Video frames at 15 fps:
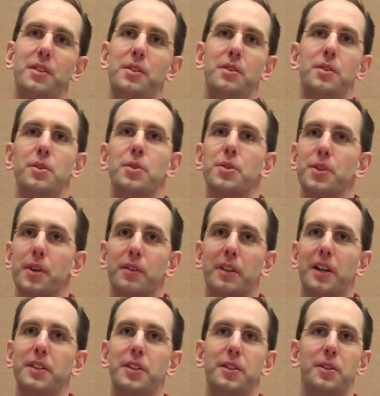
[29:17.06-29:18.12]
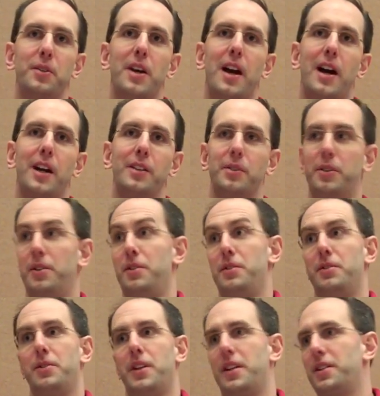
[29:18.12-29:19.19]
use Silverlight to do that, or you
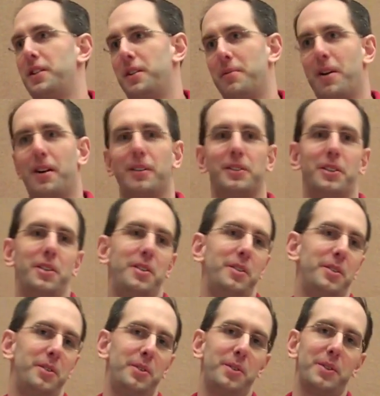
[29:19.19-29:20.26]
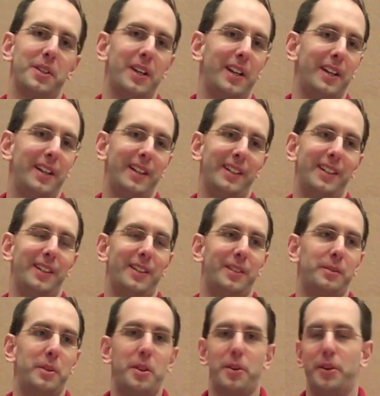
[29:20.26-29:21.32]
use HTML, or you use
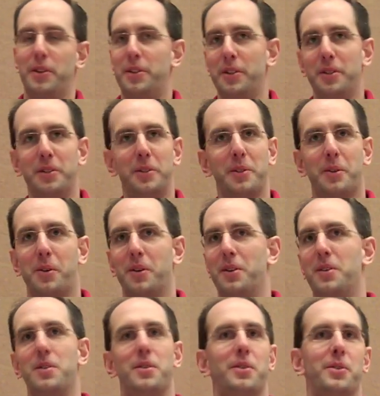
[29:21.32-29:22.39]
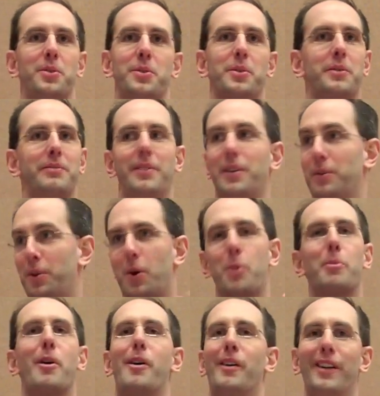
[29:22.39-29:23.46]
Win32, or you use
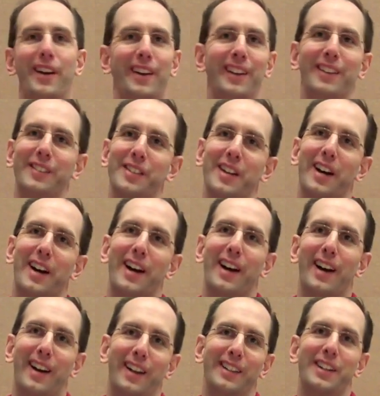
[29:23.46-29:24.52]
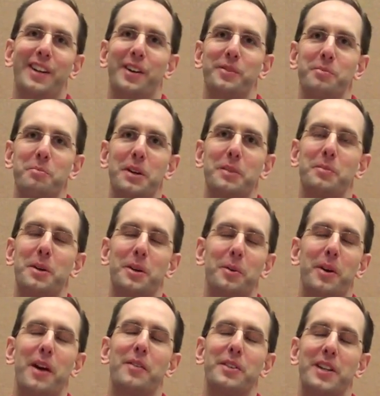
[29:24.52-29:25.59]
COBOL with pick
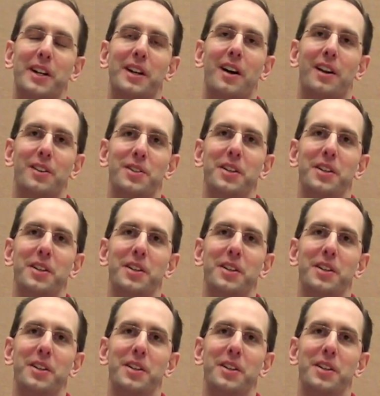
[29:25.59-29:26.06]
whatever technology.